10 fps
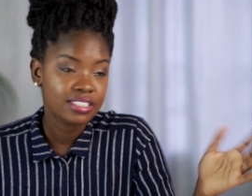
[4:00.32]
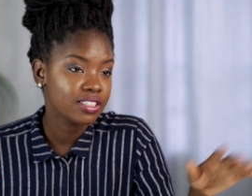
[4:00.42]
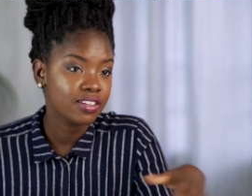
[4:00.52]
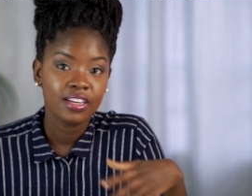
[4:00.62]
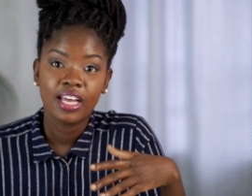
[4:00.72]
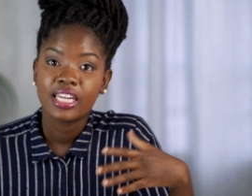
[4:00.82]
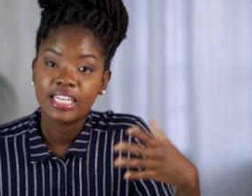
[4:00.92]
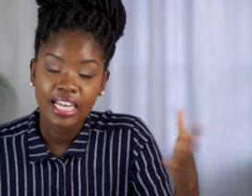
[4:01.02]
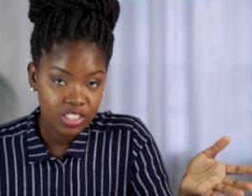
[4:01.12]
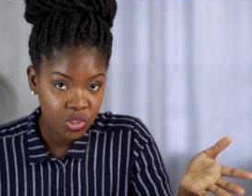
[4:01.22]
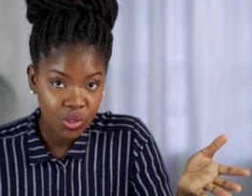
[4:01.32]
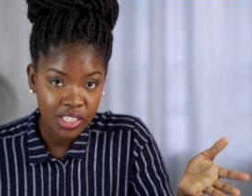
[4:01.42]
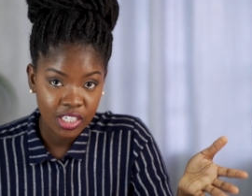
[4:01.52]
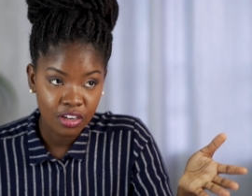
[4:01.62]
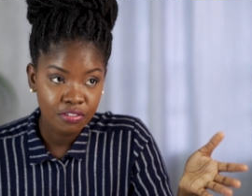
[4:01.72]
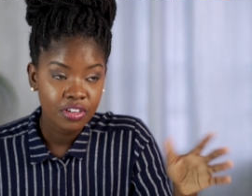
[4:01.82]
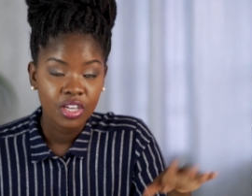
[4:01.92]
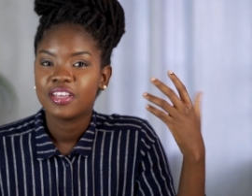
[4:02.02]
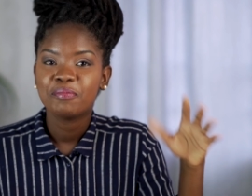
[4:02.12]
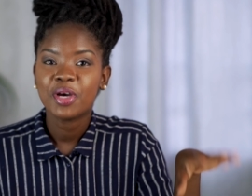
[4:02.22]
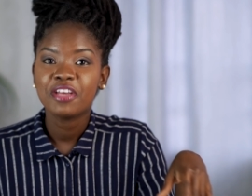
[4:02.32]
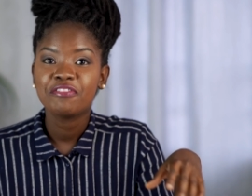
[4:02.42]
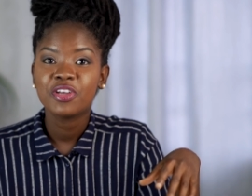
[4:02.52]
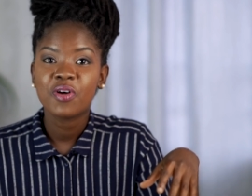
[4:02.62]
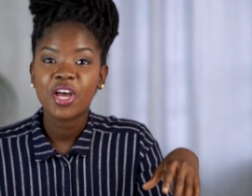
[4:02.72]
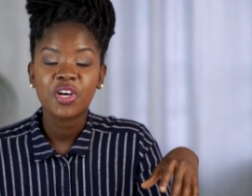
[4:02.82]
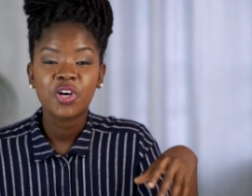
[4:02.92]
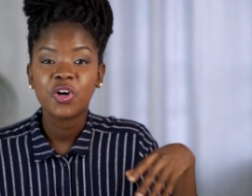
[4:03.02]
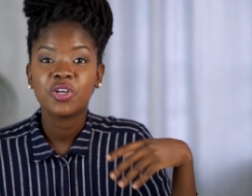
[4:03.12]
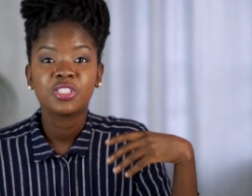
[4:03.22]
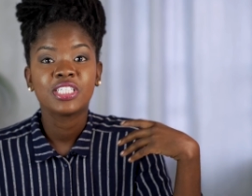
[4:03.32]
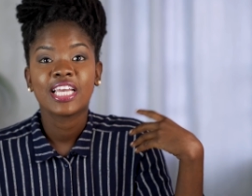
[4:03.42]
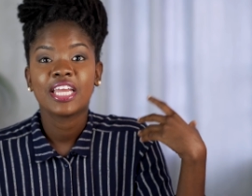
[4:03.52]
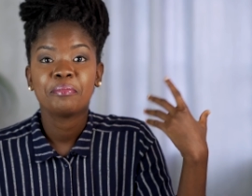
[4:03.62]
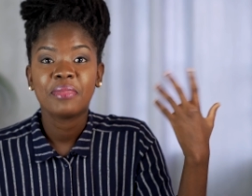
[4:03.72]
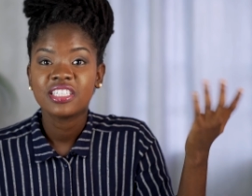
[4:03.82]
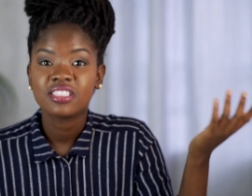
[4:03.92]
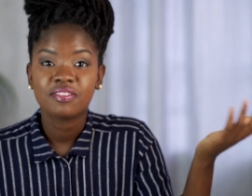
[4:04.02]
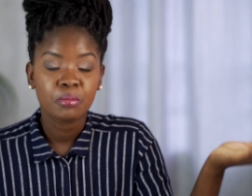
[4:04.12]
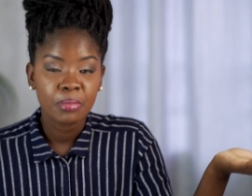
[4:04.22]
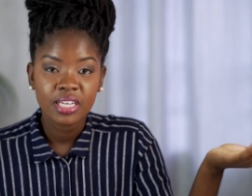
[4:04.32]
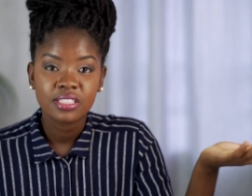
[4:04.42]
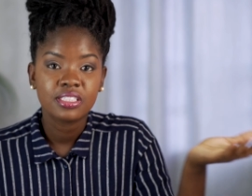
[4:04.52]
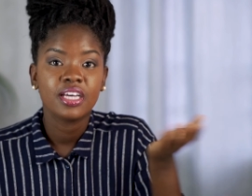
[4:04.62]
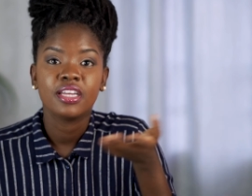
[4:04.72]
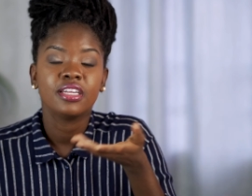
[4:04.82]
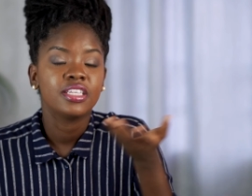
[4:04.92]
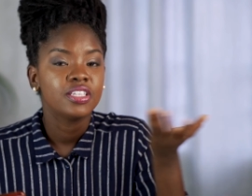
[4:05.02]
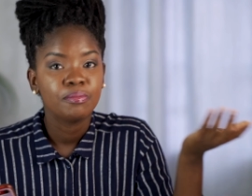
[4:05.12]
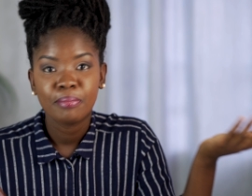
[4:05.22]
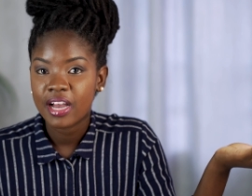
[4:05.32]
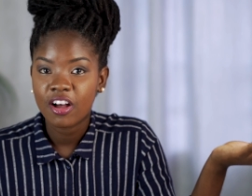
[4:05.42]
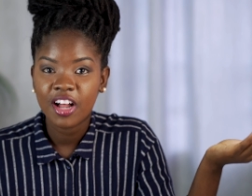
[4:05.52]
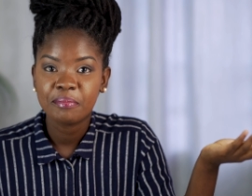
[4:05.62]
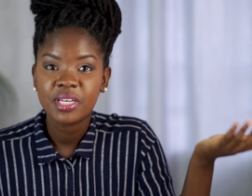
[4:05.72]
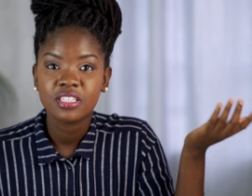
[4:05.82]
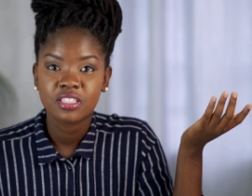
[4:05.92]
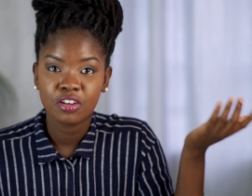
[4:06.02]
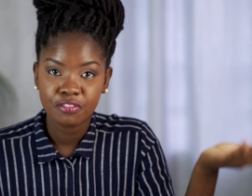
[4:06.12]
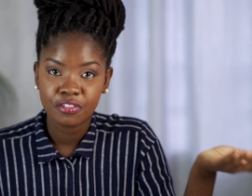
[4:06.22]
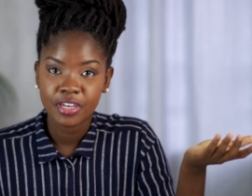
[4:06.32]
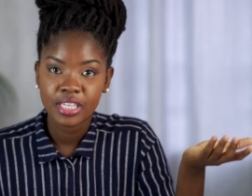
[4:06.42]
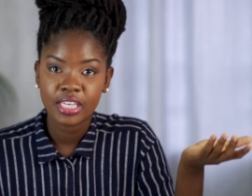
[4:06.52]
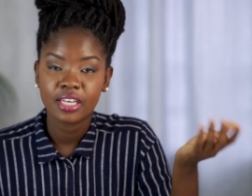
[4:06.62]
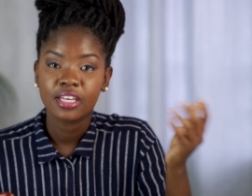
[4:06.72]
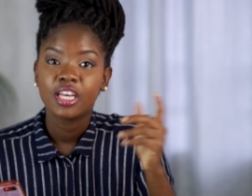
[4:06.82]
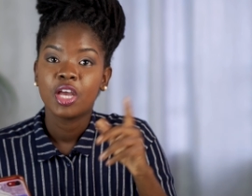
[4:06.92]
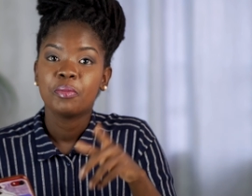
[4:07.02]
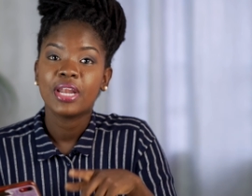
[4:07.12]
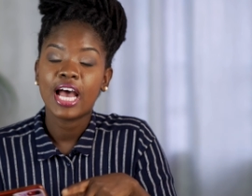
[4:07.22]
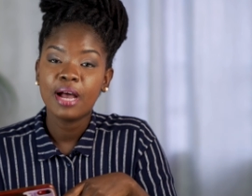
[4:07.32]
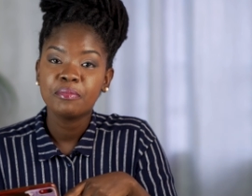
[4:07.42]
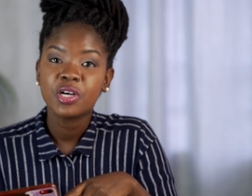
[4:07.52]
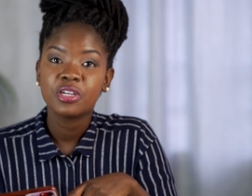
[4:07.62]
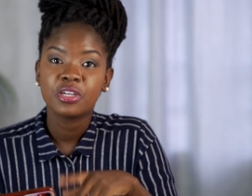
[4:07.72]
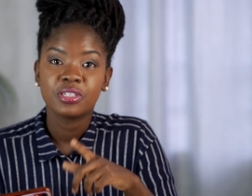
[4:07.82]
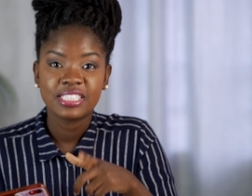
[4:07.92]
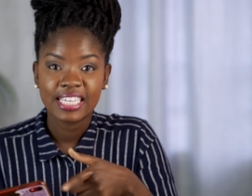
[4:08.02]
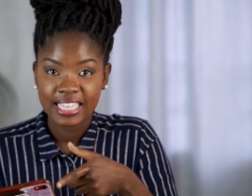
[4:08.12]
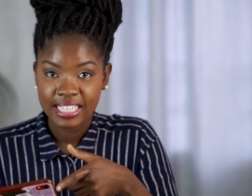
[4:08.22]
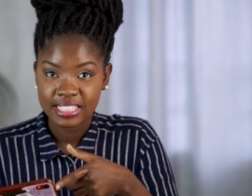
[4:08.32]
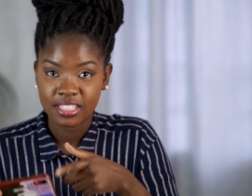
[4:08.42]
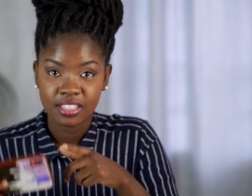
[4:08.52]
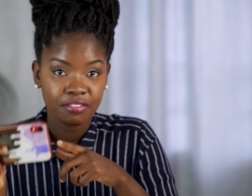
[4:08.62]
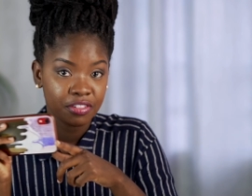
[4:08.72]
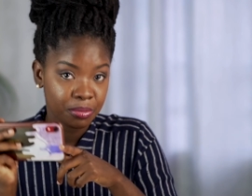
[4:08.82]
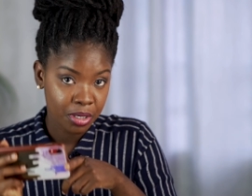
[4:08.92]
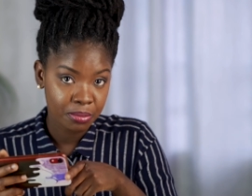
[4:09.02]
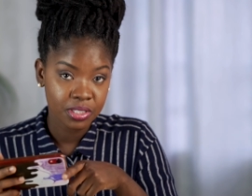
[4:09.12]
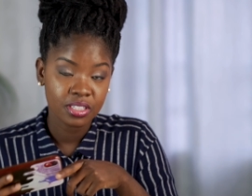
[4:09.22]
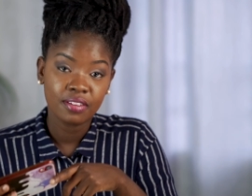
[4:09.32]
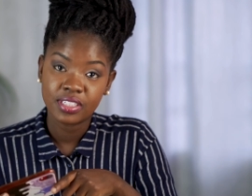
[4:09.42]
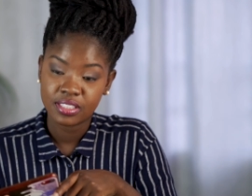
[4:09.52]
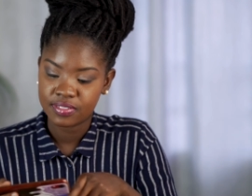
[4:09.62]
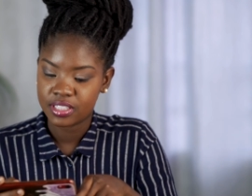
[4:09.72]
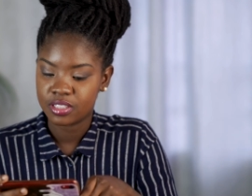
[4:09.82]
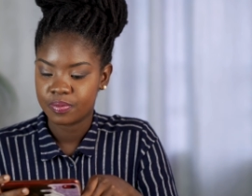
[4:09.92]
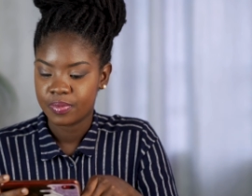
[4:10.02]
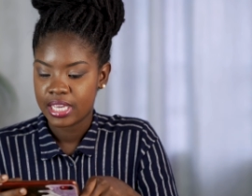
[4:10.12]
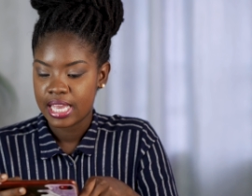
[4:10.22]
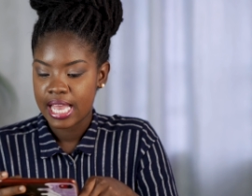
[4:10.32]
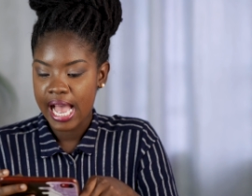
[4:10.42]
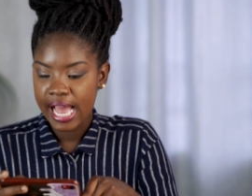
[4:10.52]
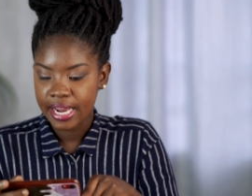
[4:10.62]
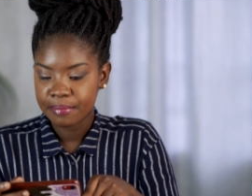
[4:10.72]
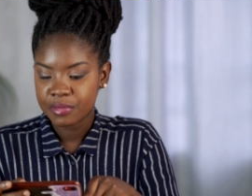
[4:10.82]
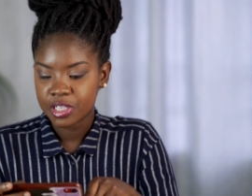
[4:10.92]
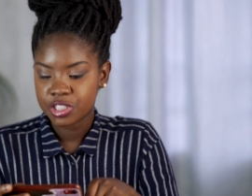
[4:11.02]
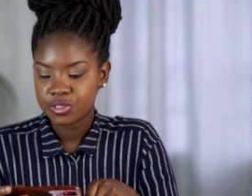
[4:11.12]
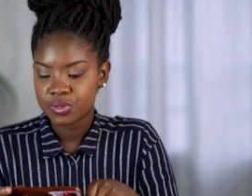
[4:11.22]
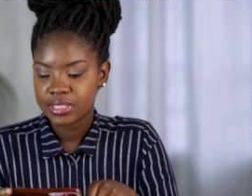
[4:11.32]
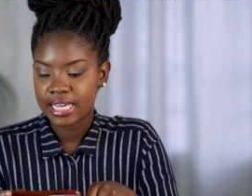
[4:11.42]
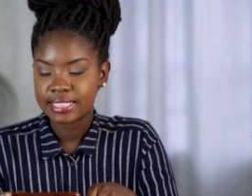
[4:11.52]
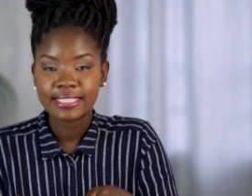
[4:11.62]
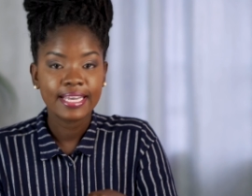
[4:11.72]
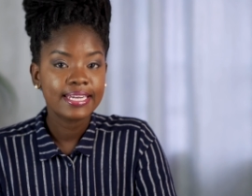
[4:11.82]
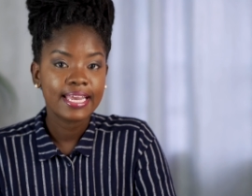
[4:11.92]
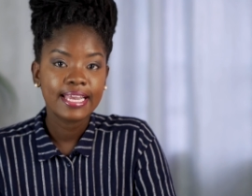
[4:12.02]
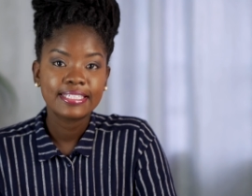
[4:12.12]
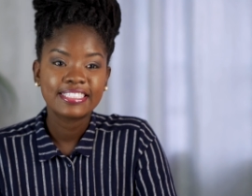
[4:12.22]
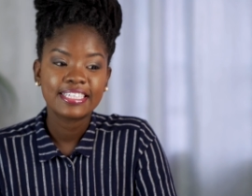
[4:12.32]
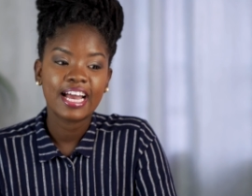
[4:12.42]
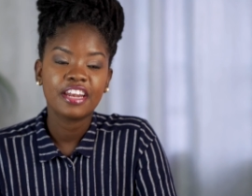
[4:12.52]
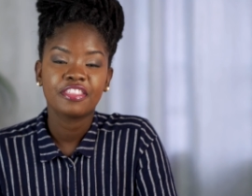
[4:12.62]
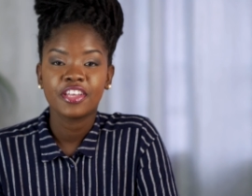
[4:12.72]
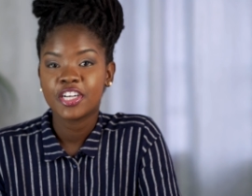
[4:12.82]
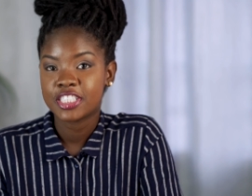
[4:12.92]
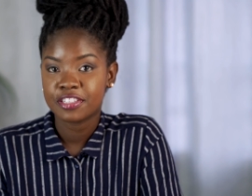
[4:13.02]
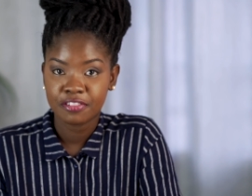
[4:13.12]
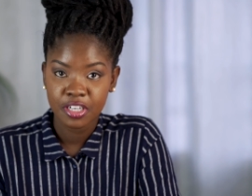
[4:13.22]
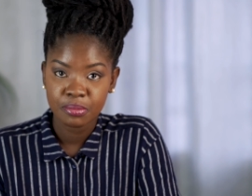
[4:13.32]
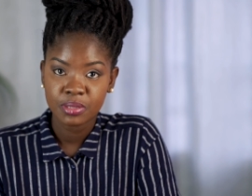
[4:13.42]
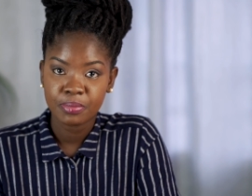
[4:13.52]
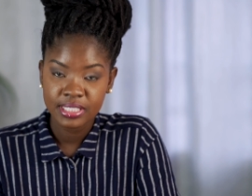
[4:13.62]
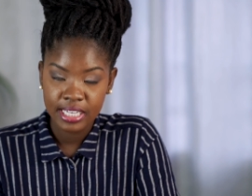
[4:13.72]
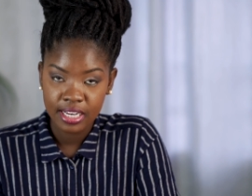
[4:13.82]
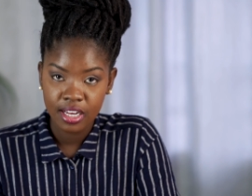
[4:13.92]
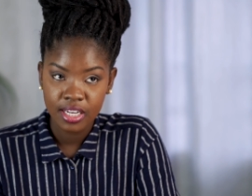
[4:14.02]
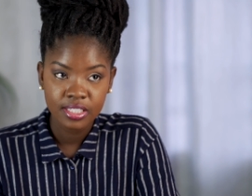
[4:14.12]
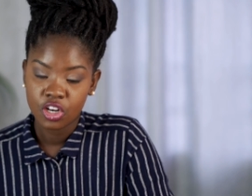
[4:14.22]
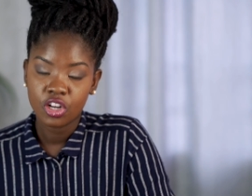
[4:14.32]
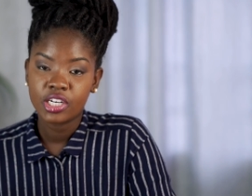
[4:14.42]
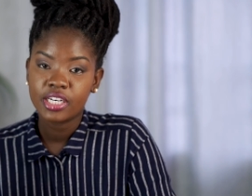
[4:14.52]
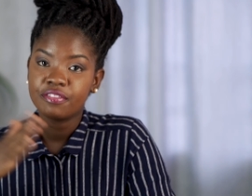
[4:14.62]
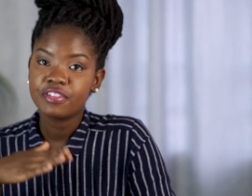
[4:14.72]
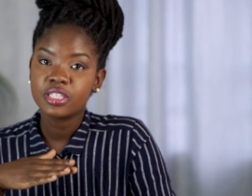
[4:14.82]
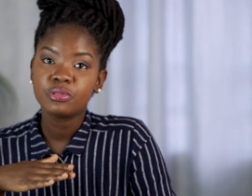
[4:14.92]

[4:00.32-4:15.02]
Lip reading: so that's good enough. But if you want to go to get the best of the best, then by all means go 4K. But I'm gonna do 1080 for the purpose of this video. And I'm gonna shoot at 1080 at 30 frames per second. Now the difference